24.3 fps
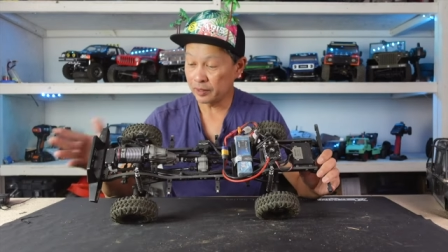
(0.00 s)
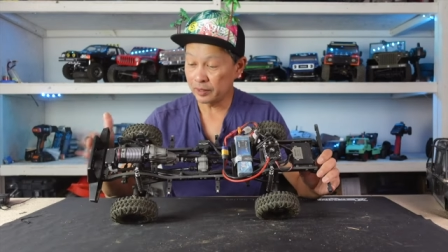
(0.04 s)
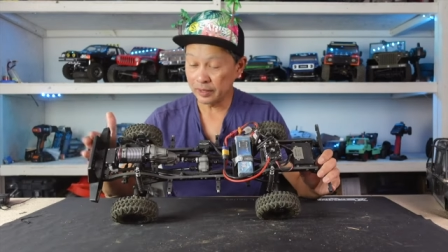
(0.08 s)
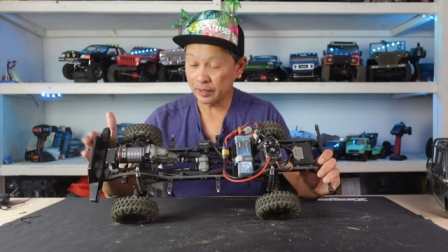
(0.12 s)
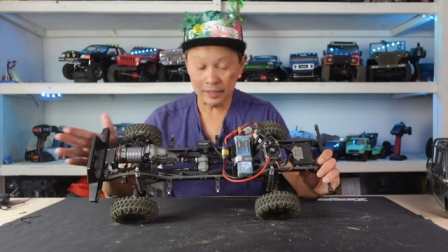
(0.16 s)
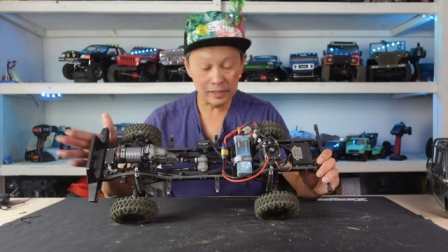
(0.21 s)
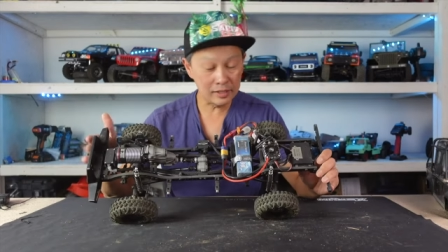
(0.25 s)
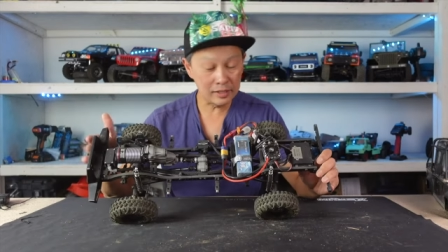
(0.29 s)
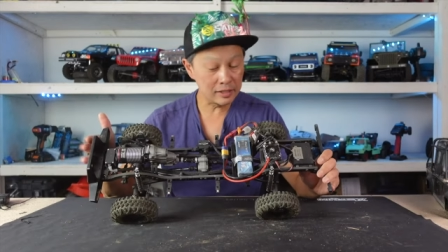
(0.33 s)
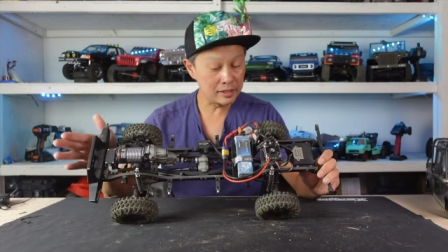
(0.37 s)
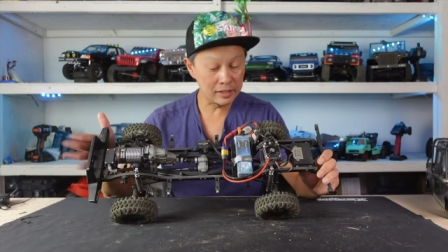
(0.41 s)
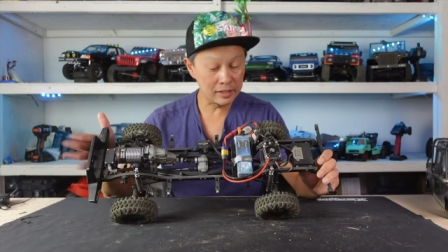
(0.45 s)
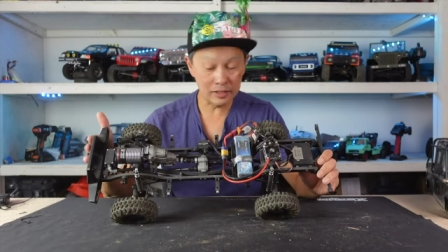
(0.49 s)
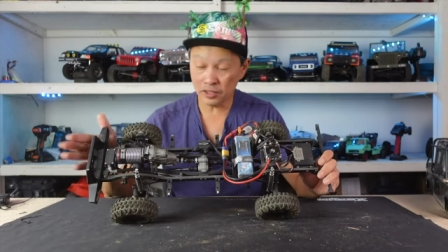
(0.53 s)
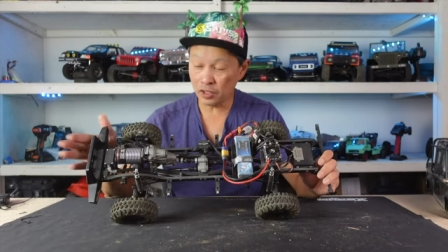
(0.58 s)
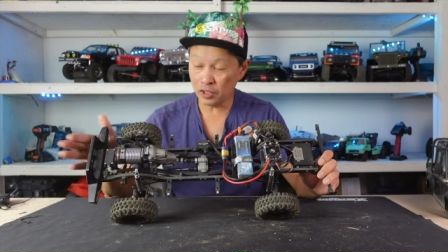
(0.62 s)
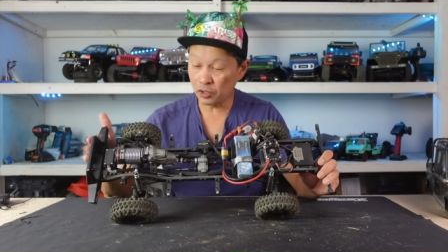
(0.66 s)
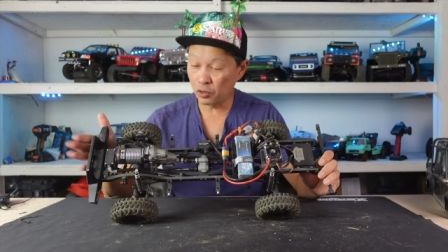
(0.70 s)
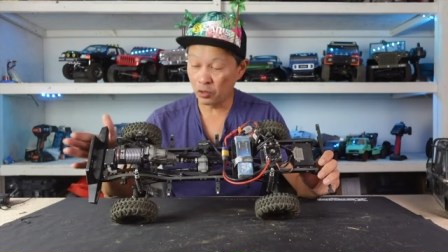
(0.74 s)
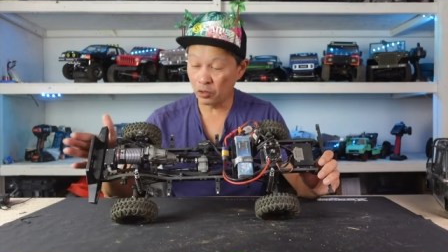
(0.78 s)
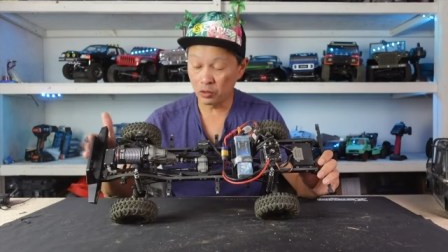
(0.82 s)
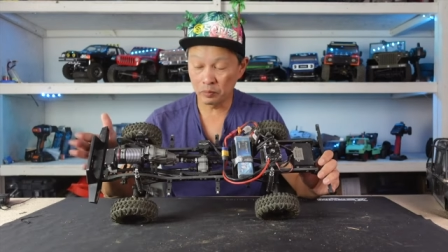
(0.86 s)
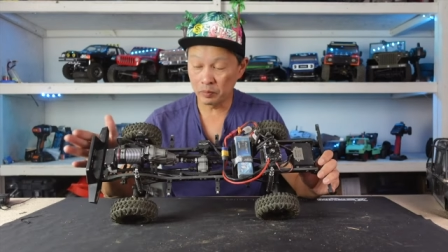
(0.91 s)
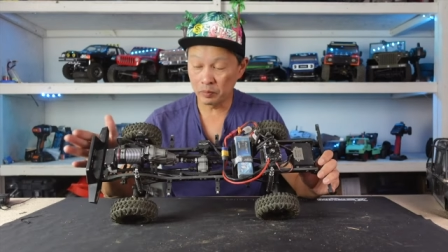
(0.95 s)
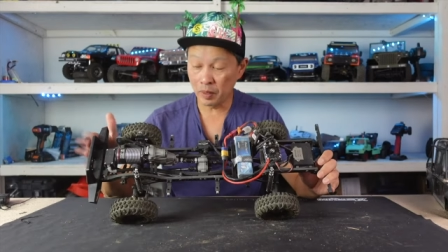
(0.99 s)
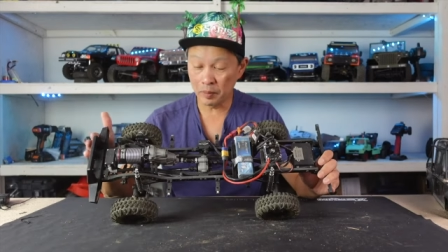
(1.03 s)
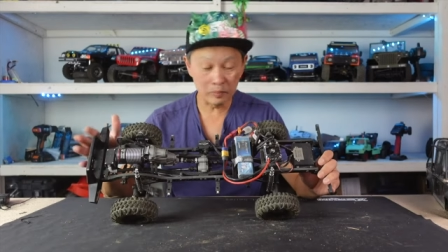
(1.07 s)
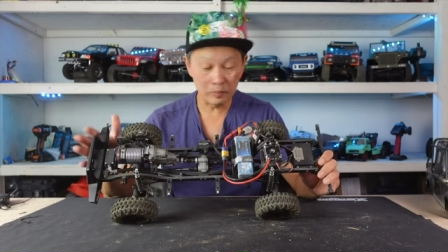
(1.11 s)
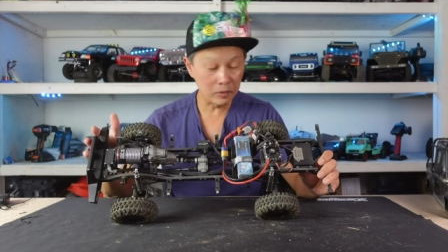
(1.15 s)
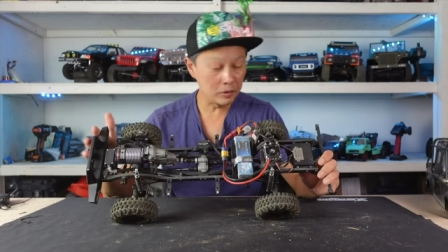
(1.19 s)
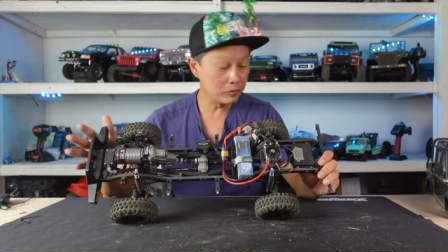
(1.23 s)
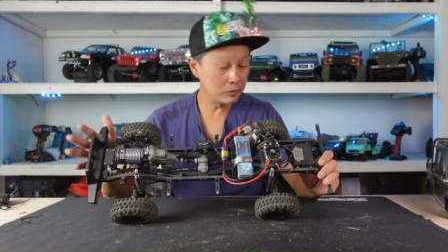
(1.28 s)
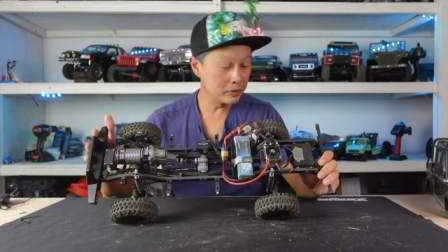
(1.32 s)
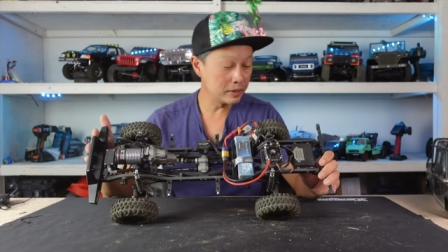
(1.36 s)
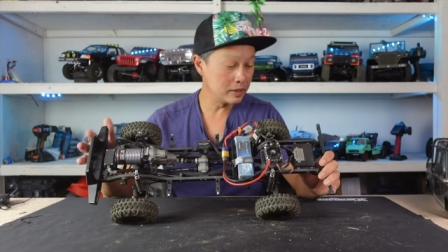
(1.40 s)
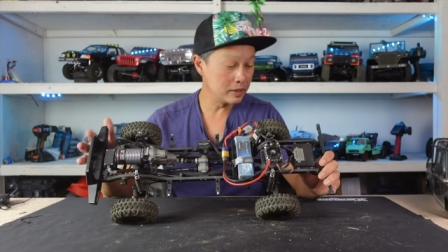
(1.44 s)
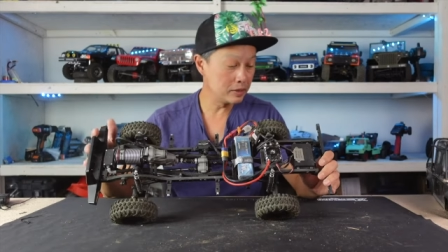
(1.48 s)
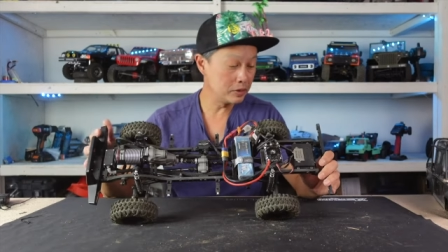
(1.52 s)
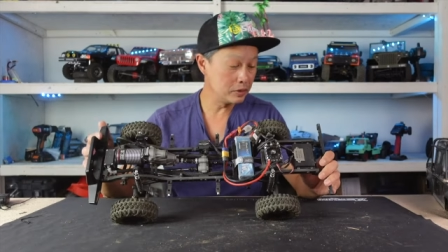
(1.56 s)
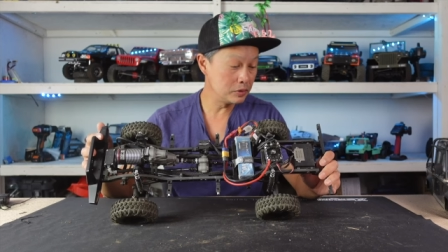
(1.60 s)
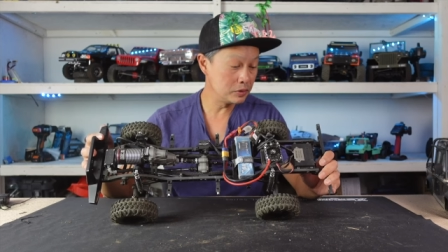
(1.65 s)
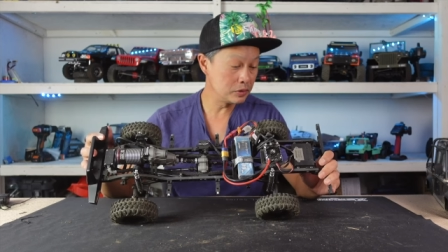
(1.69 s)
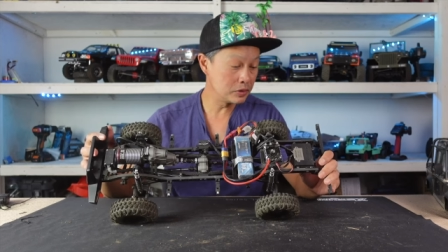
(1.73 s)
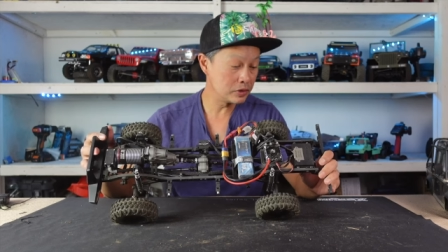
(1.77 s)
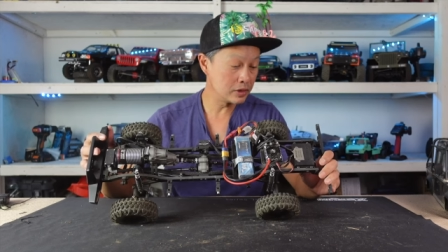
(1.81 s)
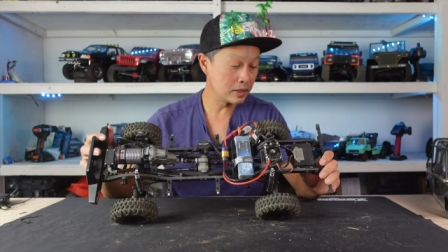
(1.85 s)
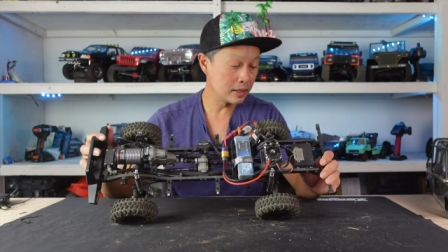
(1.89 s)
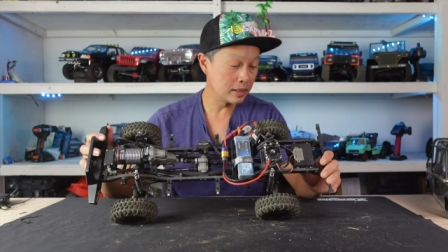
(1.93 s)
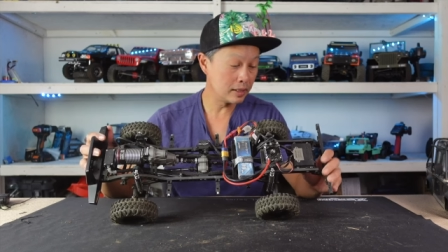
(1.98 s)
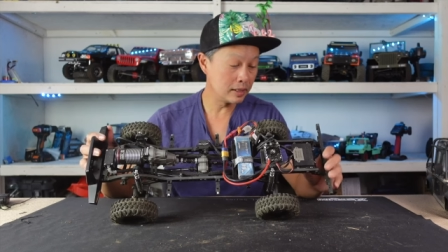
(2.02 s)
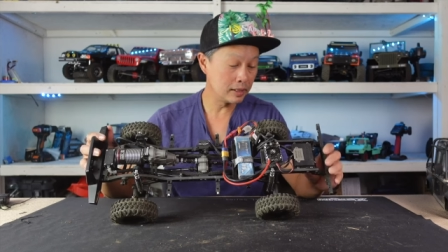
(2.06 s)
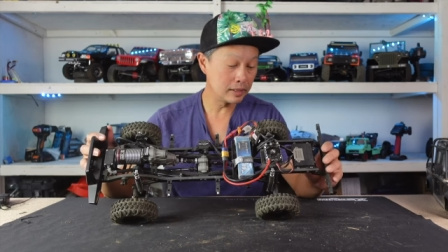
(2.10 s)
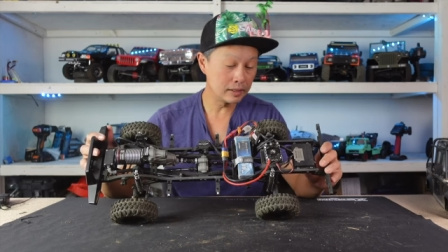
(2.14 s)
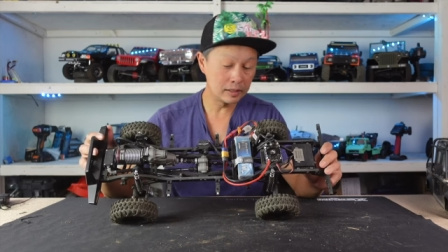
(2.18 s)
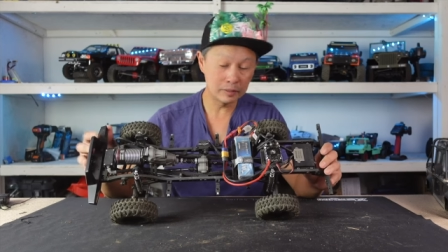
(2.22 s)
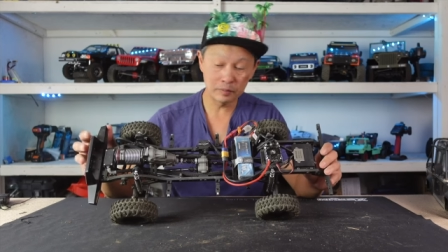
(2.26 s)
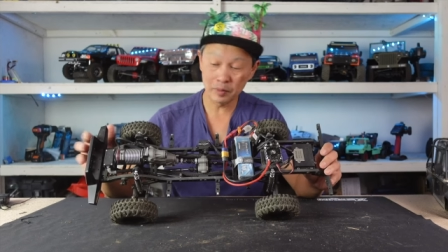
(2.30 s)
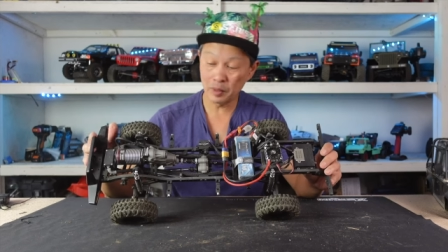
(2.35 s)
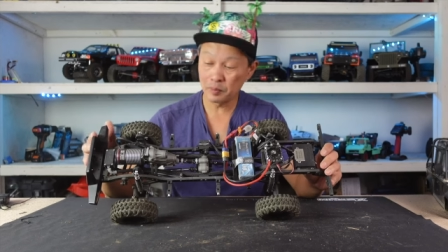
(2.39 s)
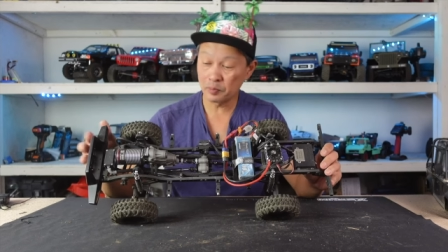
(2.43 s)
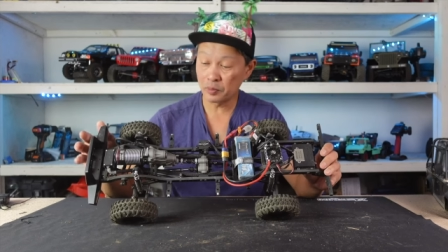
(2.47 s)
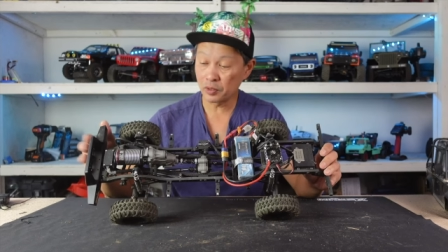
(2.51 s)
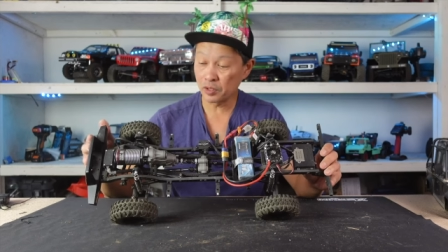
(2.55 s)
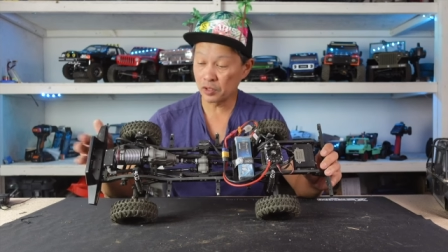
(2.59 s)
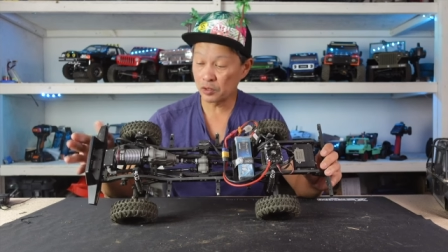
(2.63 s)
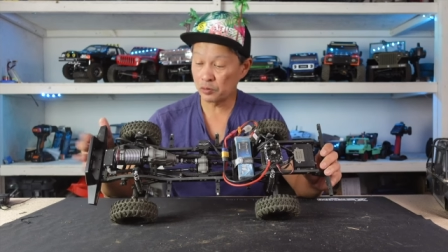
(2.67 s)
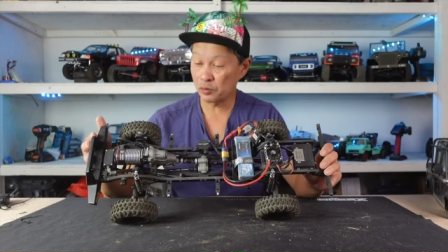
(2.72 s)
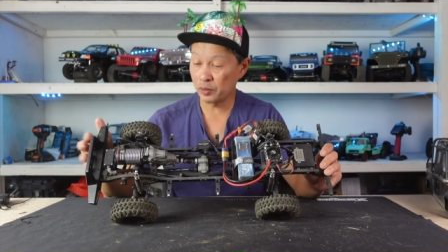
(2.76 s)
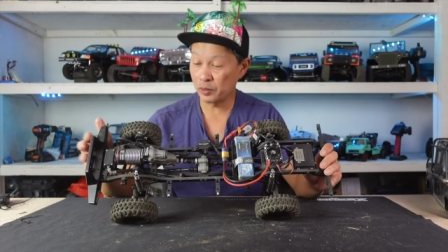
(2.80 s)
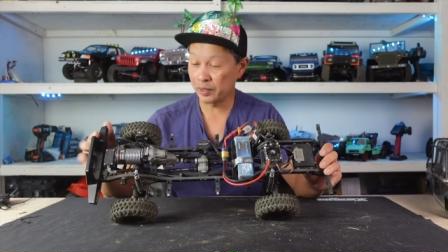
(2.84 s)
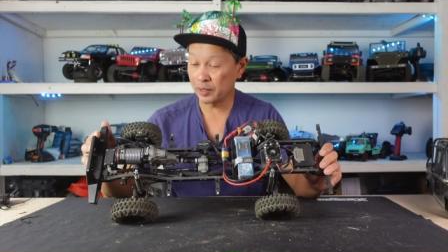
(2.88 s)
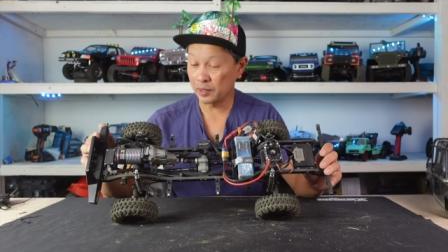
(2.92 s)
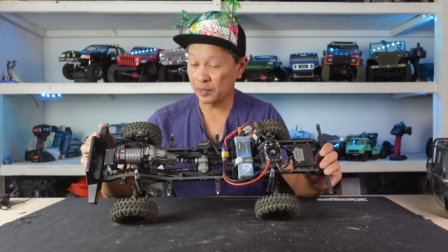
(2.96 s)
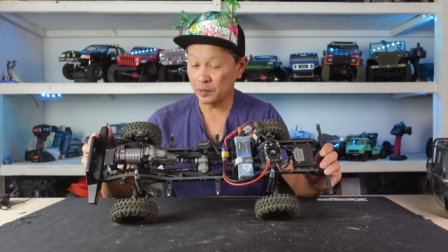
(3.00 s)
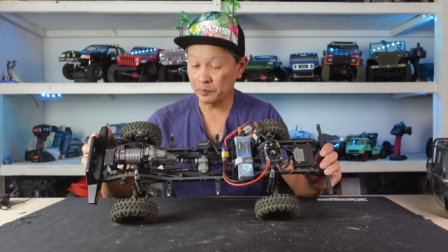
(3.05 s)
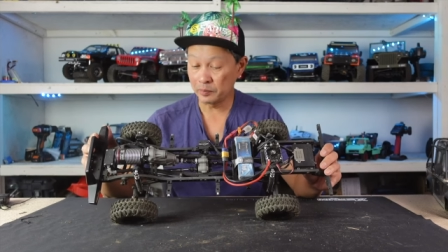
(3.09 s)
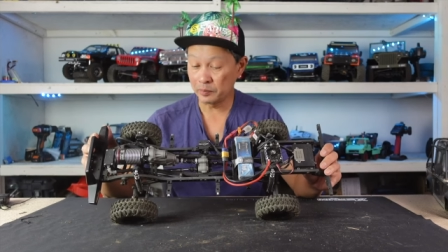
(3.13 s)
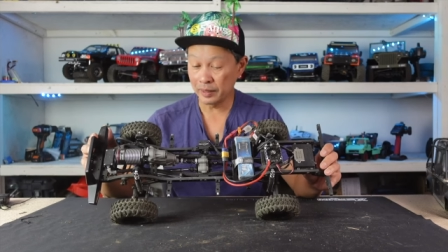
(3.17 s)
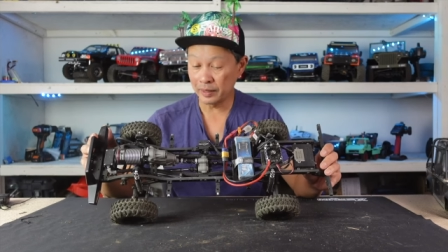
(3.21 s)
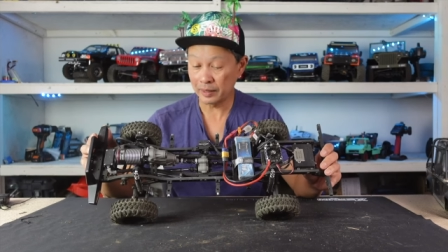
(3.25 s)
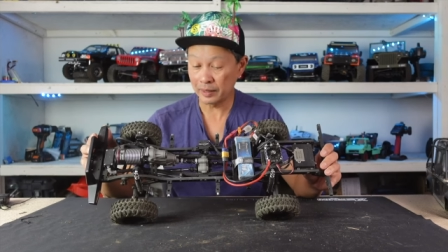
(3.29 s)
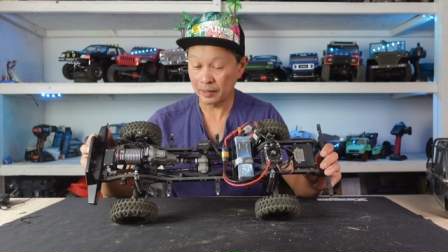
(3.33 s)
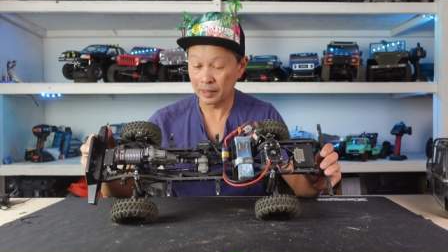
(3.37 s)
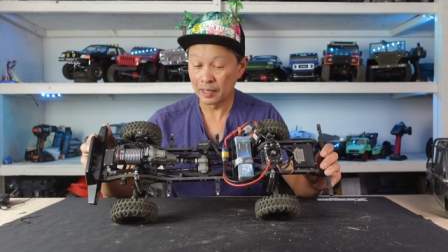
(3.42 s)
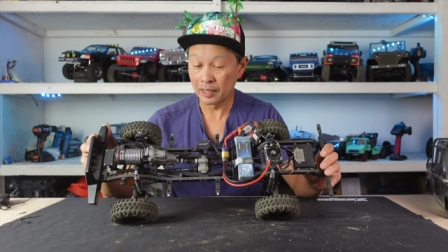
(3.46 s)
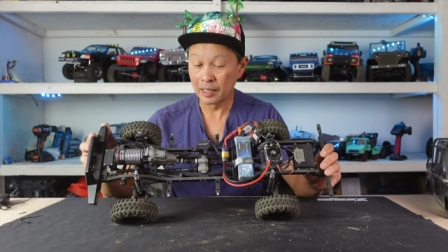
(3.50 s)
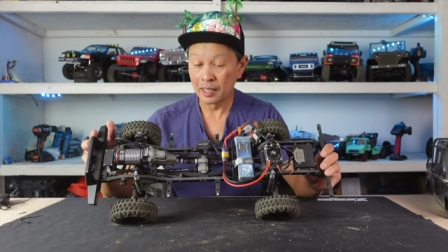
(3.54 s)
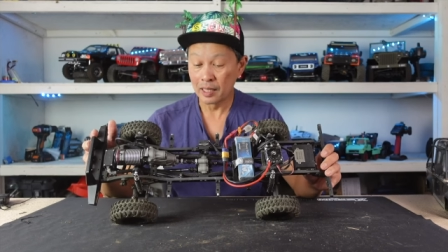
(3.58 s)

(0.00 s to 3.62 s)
This is this is our own bumper. We didn't use uh, their bumper because we wanted to make it